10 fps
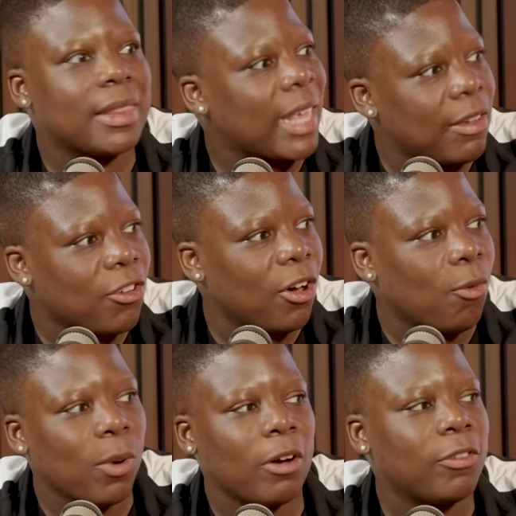they've got
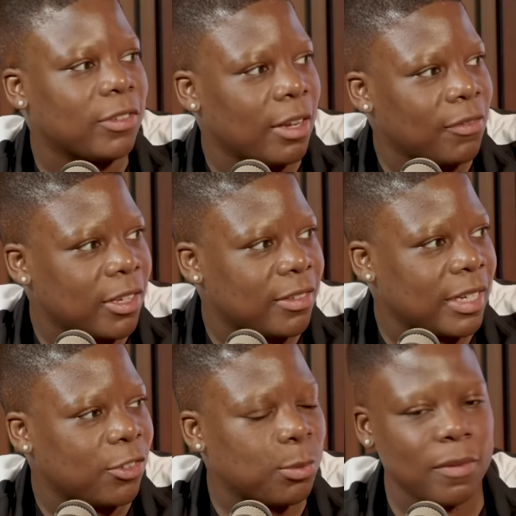a wealth of
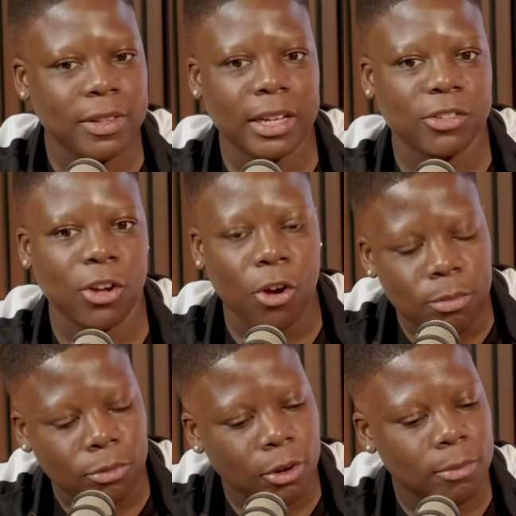diversity. So whether that's
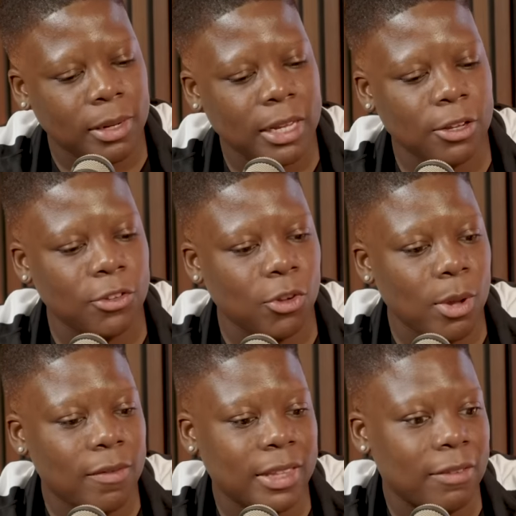homegrown players or
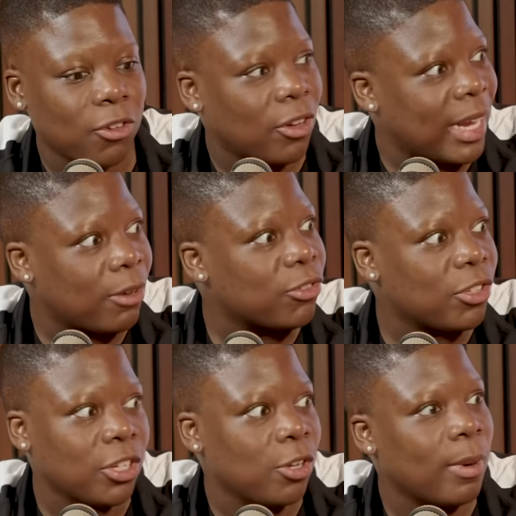whether they've gone out
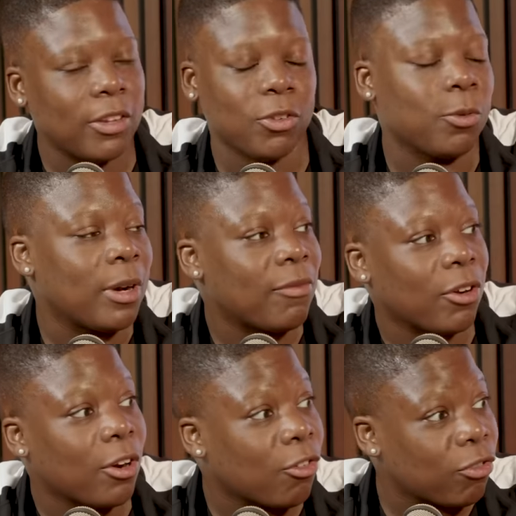to the US or
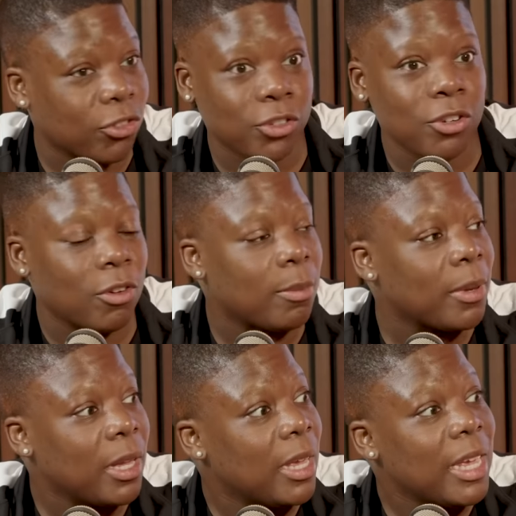wherever across
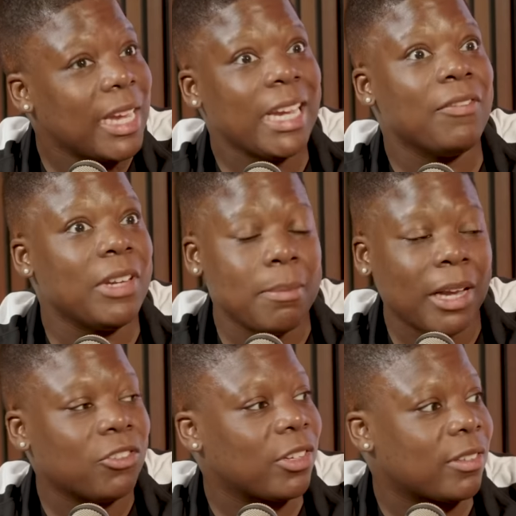Europe, even in
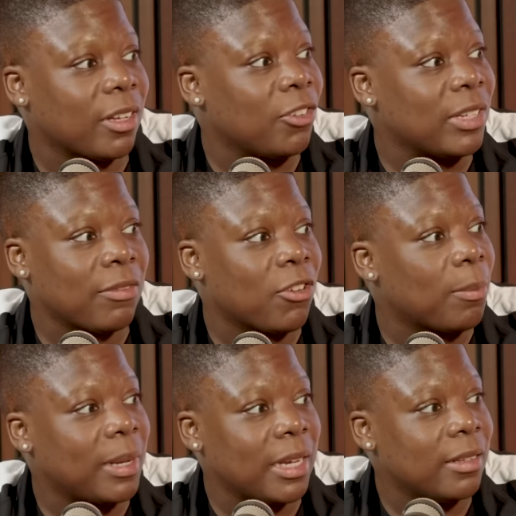Manchester, look, they've
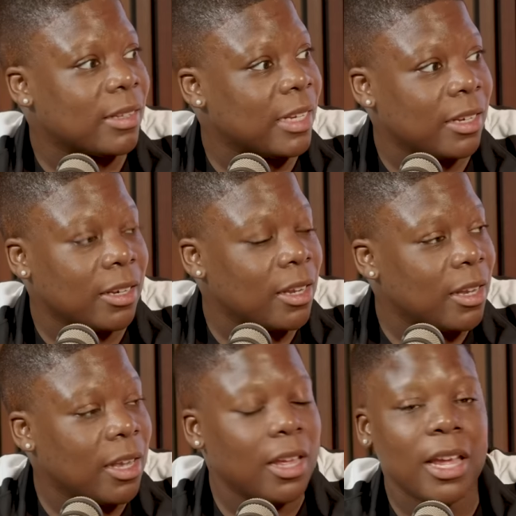got players
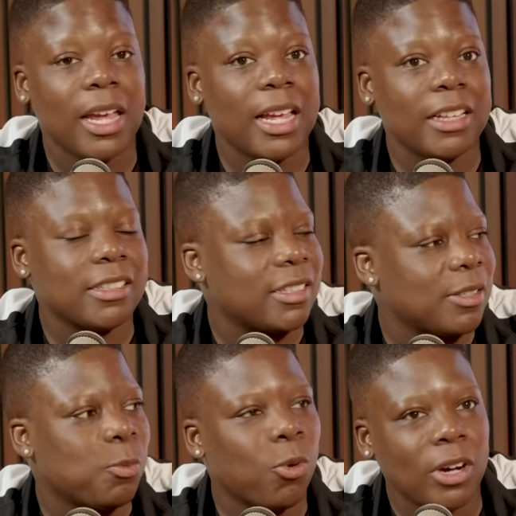in.
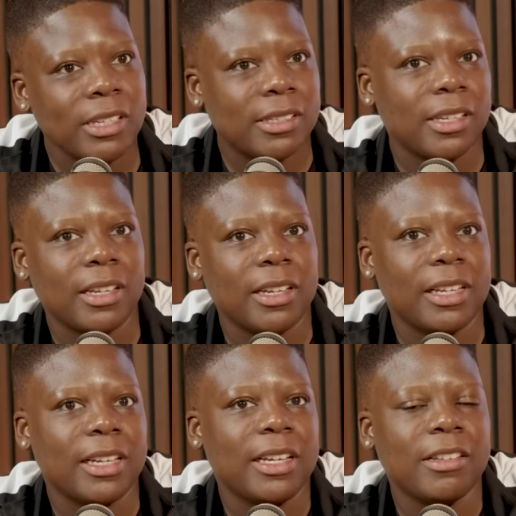What is it
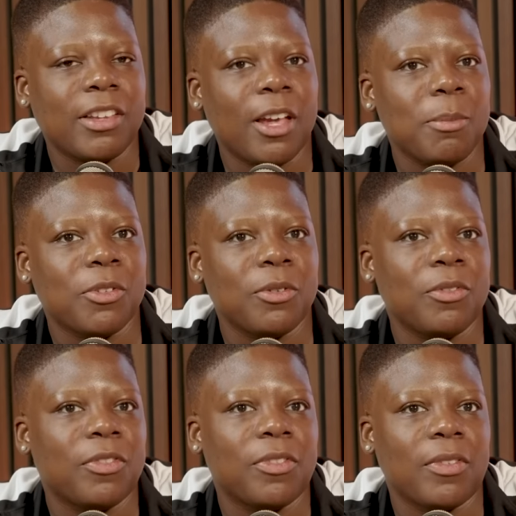in terms
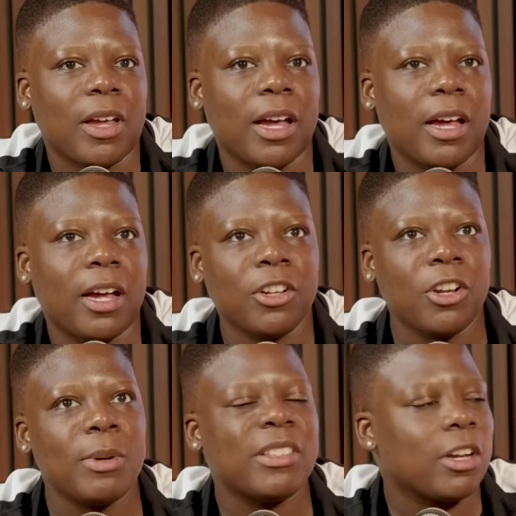of, I don't
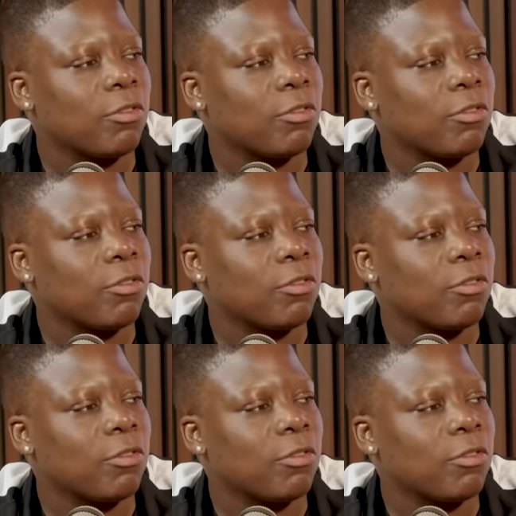know, is it a